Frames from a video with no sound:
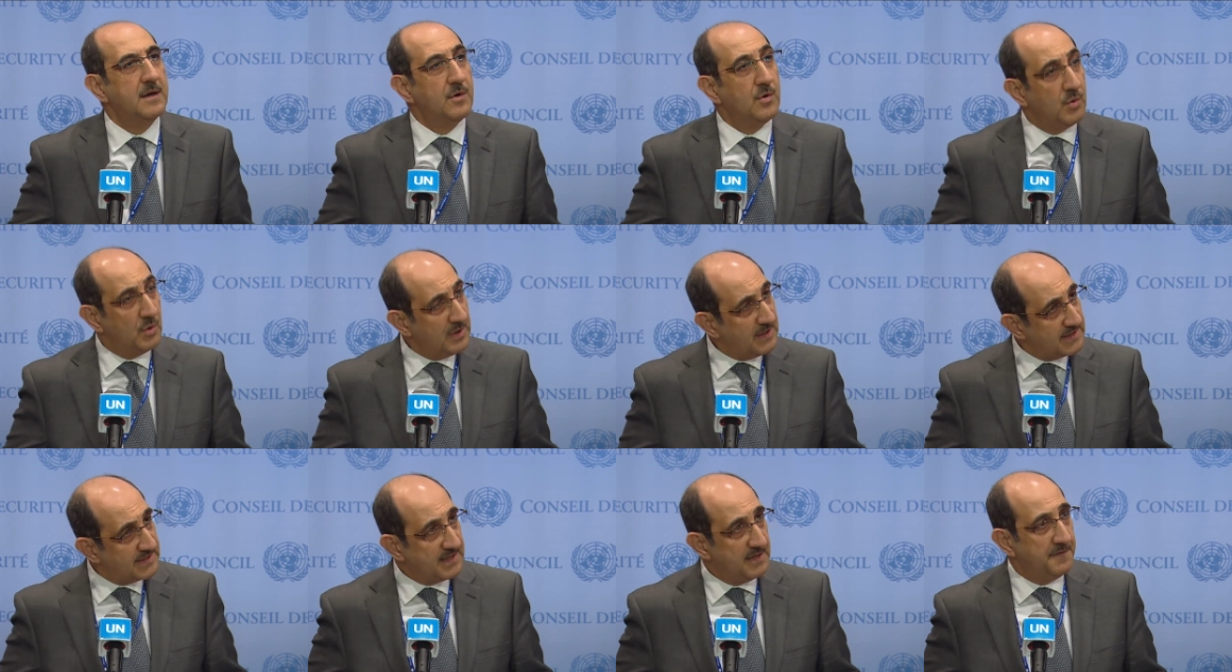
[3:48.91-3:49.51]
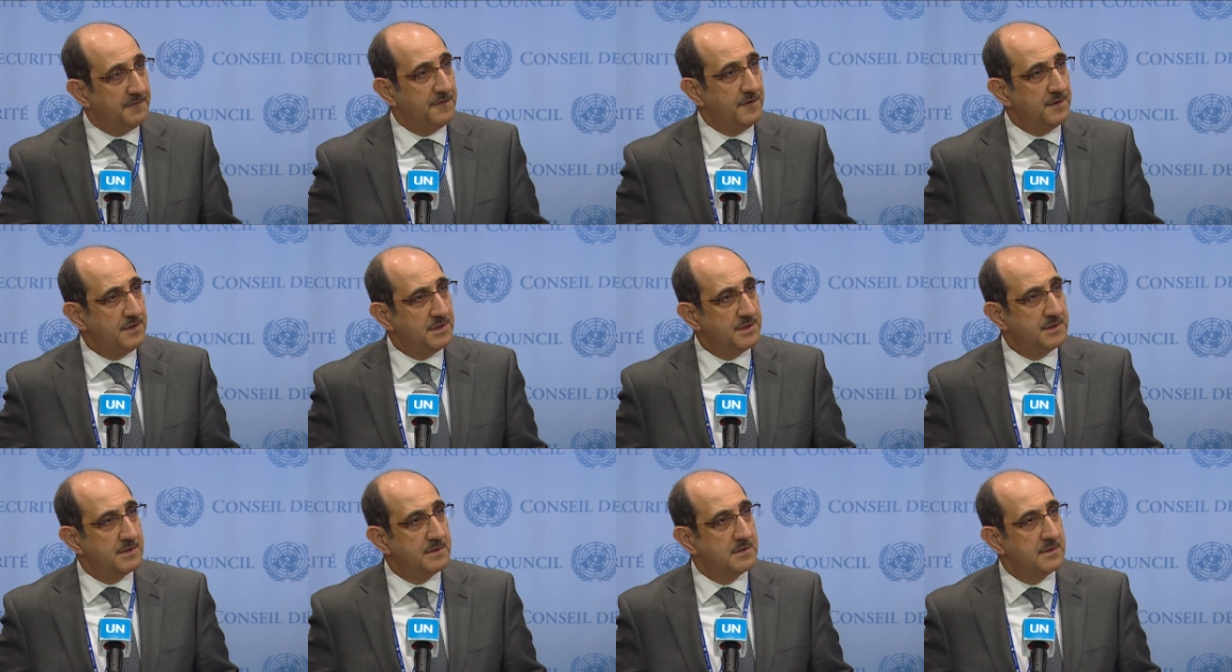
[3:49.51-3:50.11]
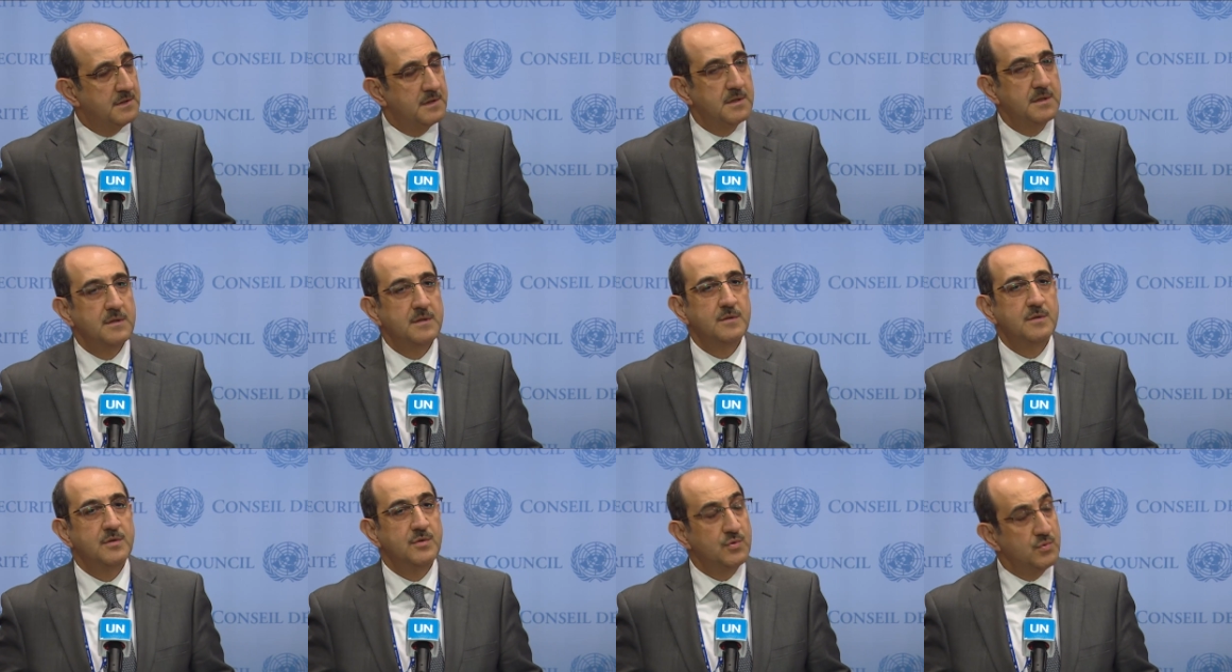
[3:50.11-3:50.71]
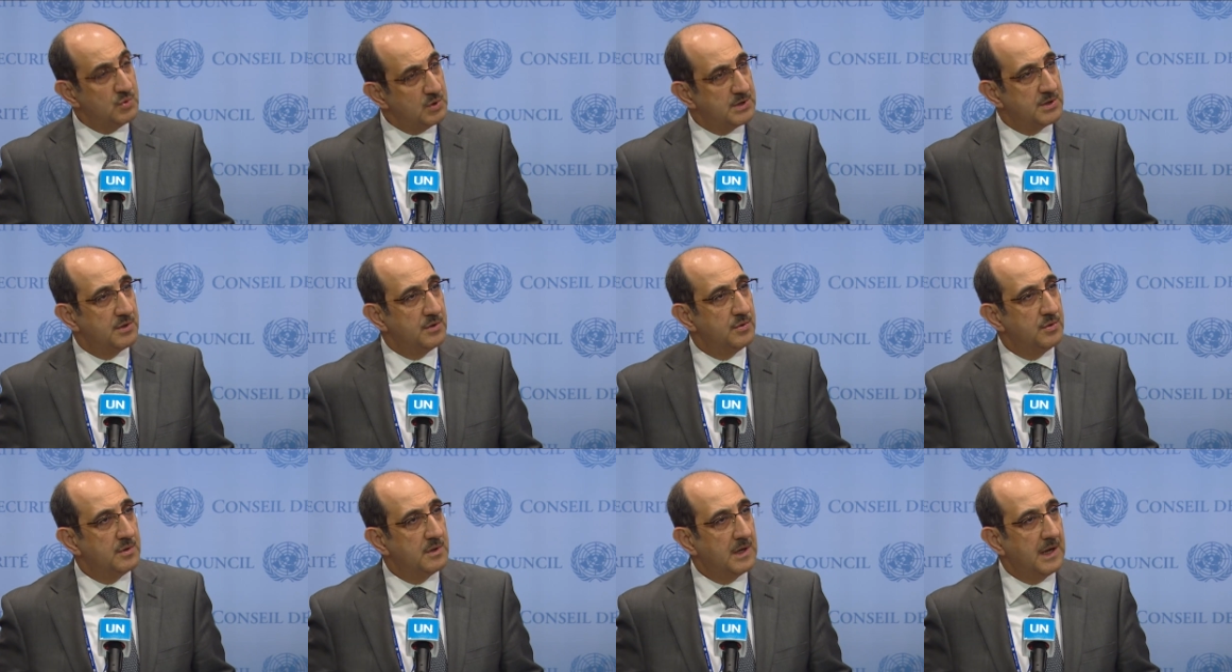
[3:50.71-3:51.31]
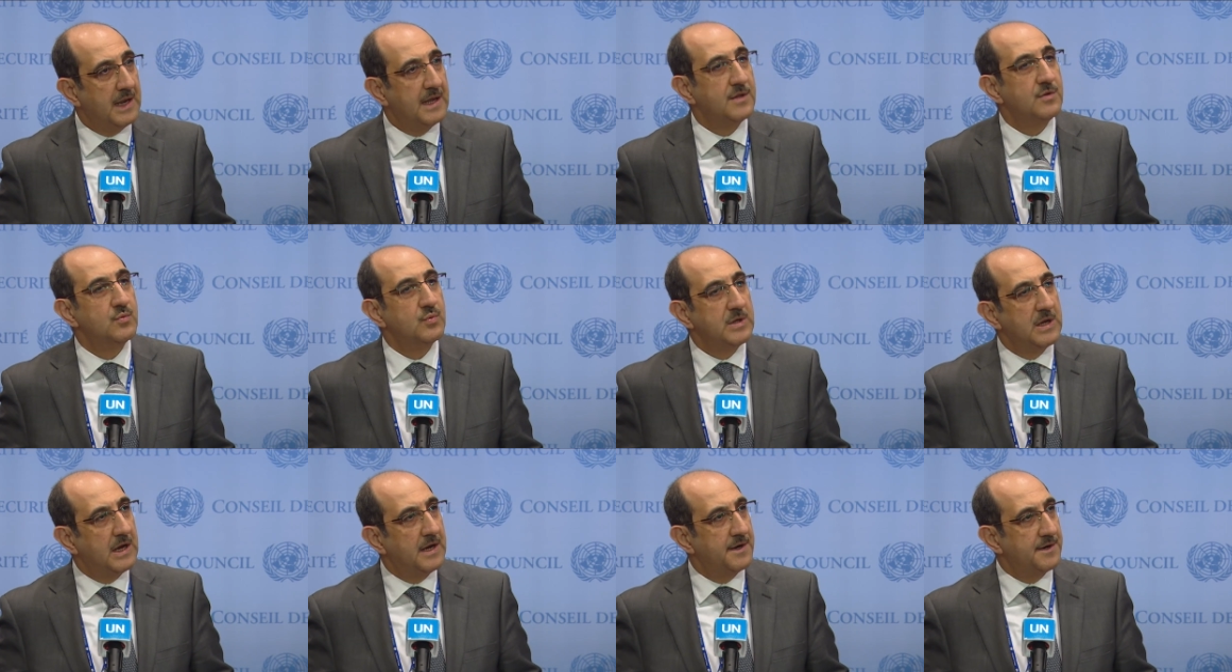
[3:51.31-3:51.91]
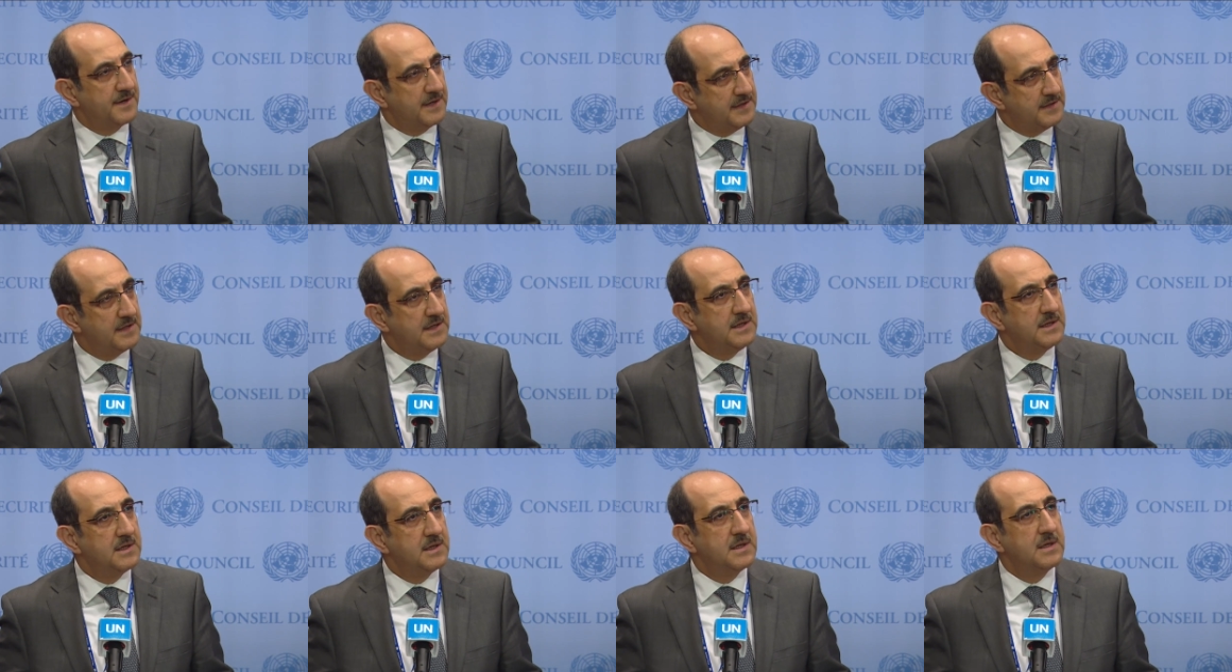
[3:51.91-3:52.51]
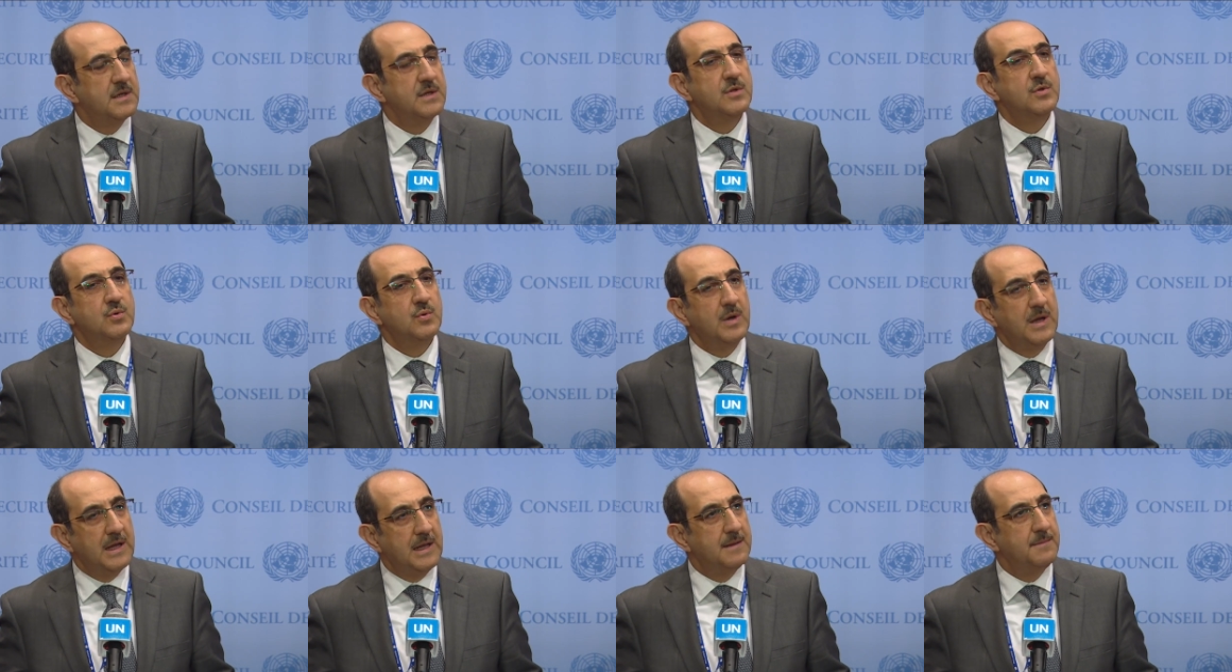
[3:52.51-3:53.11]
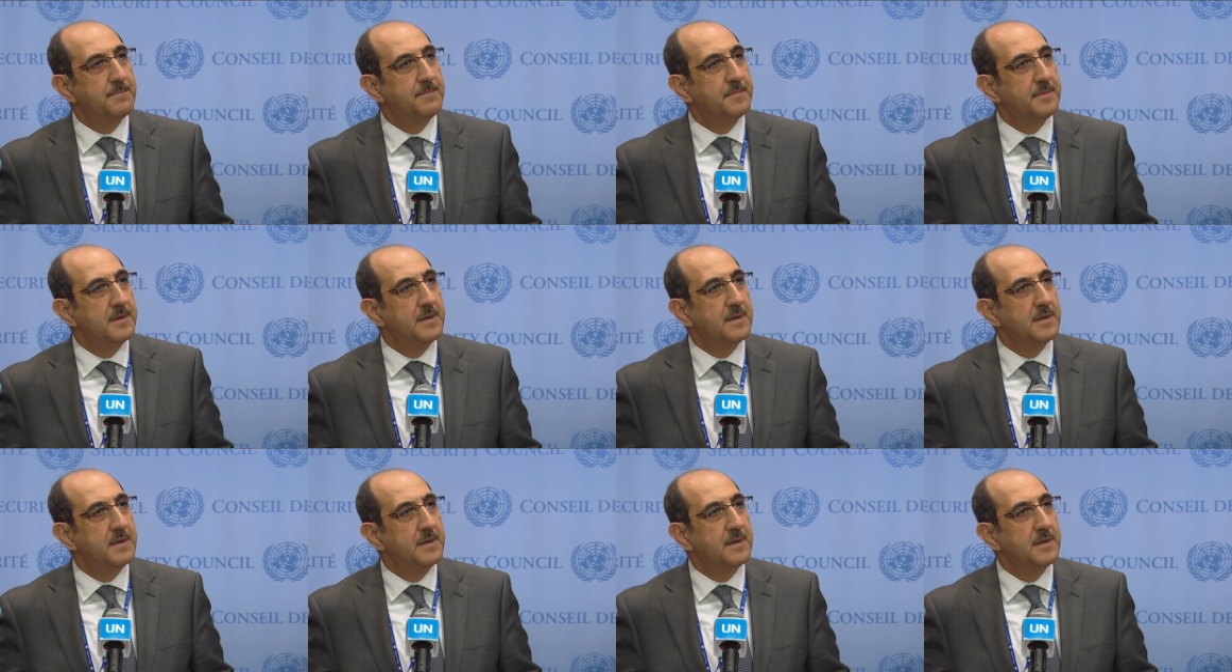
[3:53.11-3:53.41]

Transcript: all its efforts to do so, and we are ready to help